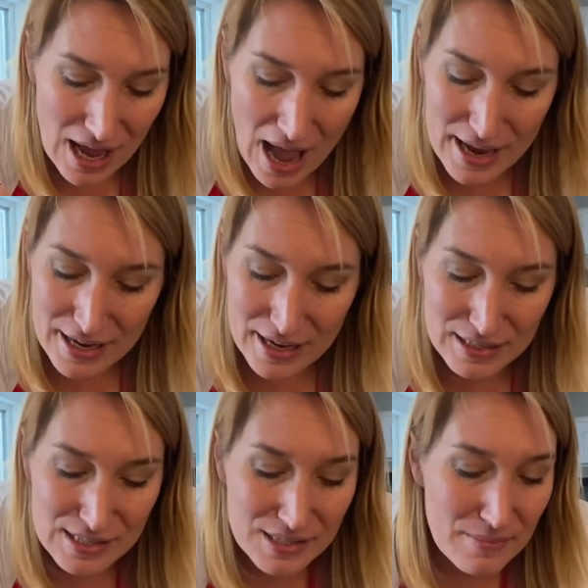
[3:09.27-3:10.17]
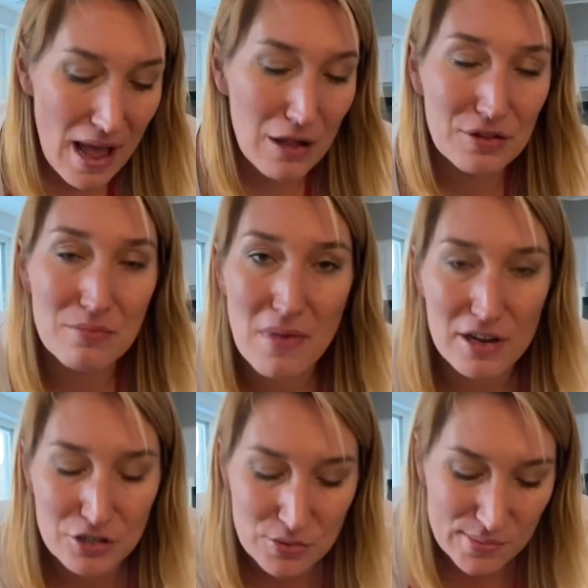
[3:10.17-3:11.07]
I can smell the
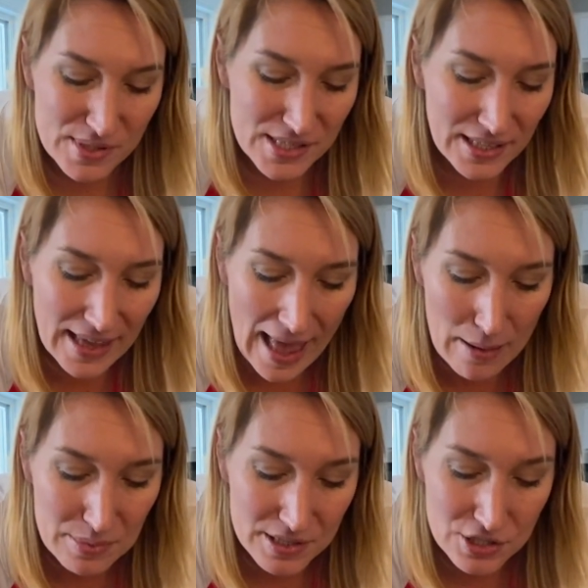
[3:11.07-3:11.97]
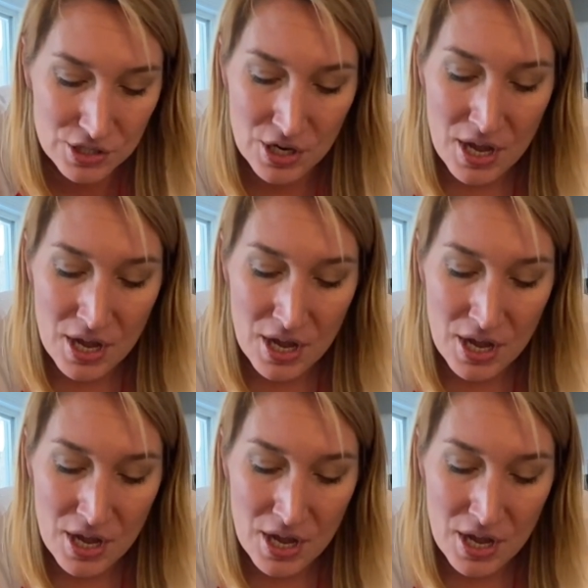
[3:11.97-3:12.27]
mushrooms, the cabbage,